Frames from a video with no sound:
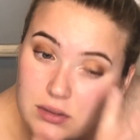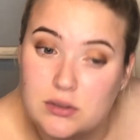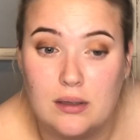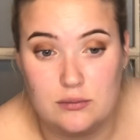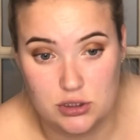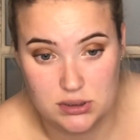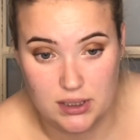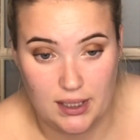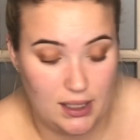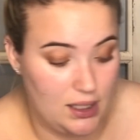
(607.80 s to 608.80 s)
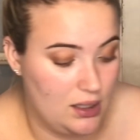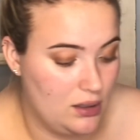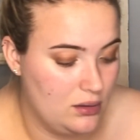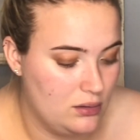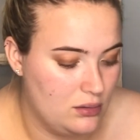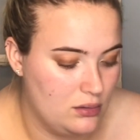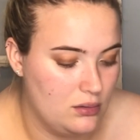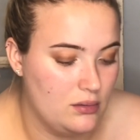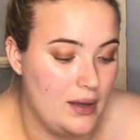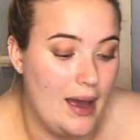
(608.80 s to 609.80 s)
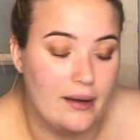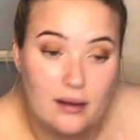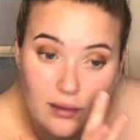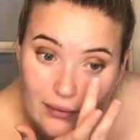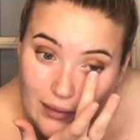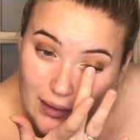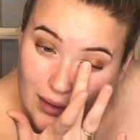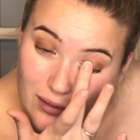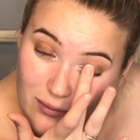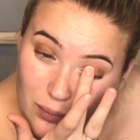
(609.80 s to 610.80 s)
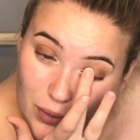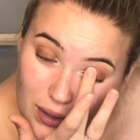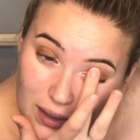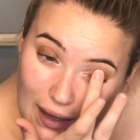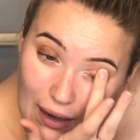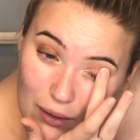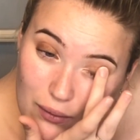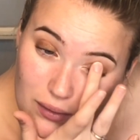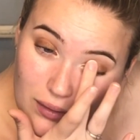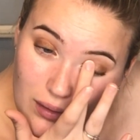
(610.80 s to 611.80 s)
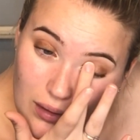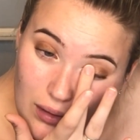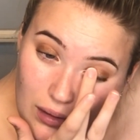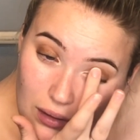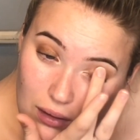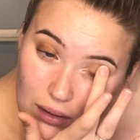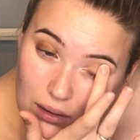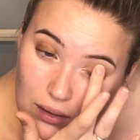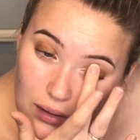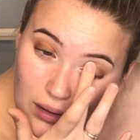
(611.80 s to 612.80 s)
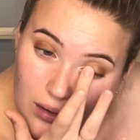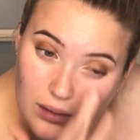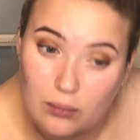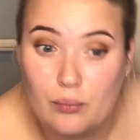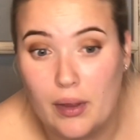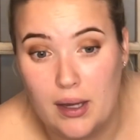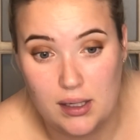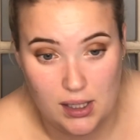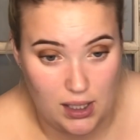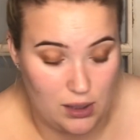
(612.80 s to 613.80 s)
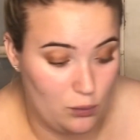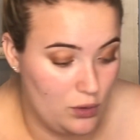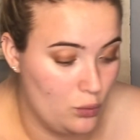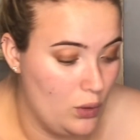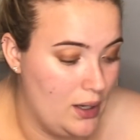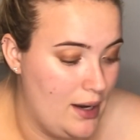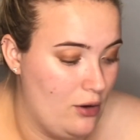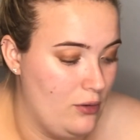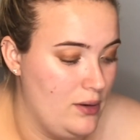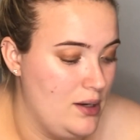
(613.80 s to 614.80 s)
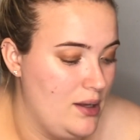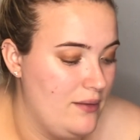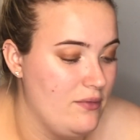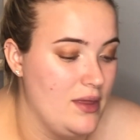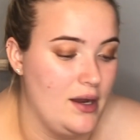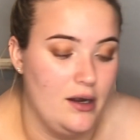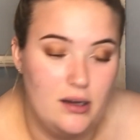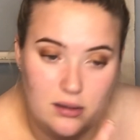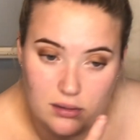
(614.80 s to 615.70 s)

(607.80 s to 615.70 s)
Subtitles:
So I'm just getting that color kind of put down and blending in with what I already have there.